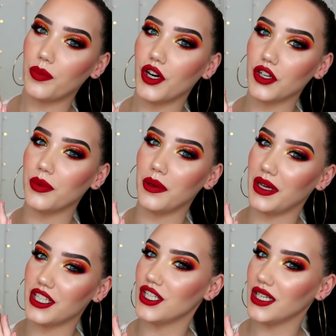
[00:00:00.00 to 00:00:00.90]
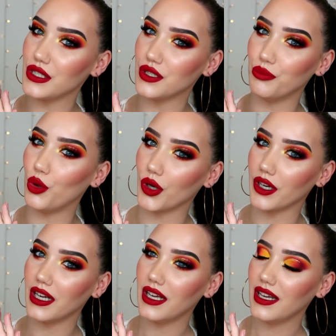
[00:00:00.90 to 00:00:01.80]
sparked my imagination
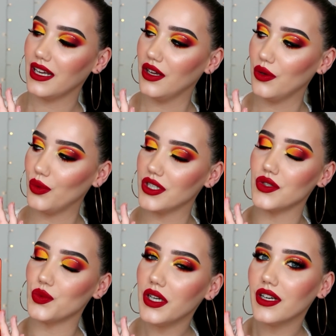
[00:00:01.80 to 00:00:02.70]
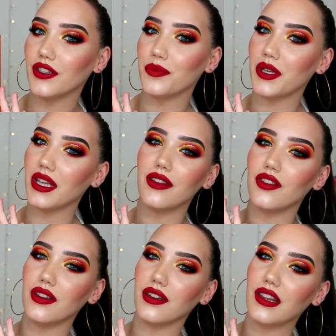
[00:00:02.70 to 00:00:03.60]
more, which is weird
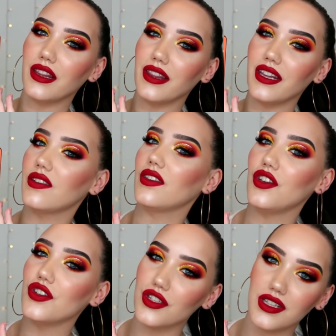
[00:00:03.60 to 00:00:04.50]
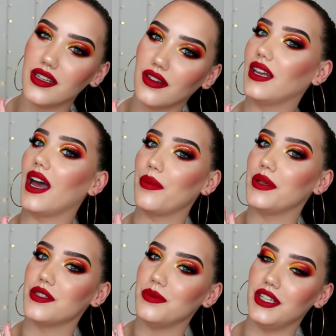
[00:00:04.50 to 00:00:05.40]
because this usually doesn't
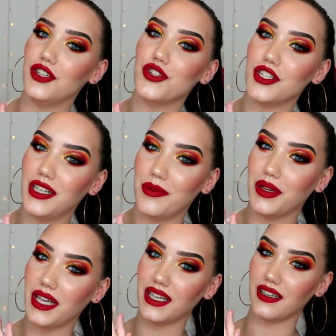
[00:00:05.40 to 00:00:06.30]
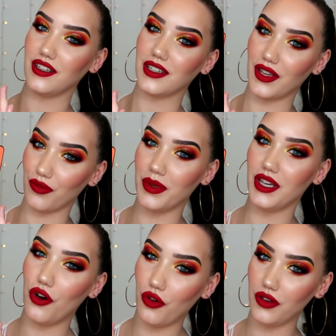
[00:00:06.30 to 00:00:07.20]
happen to me. Usually I'm like, give
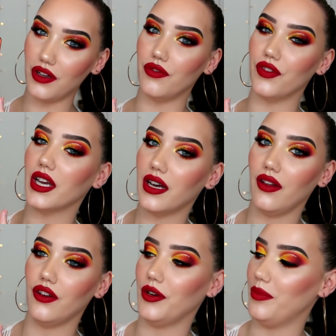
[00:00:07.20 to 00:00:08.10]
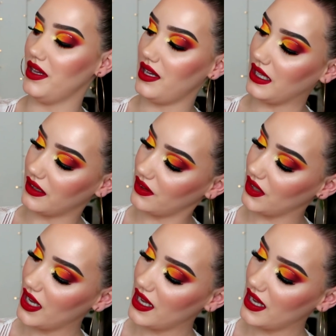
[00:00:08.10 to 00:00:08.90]
me all of the colour, but this,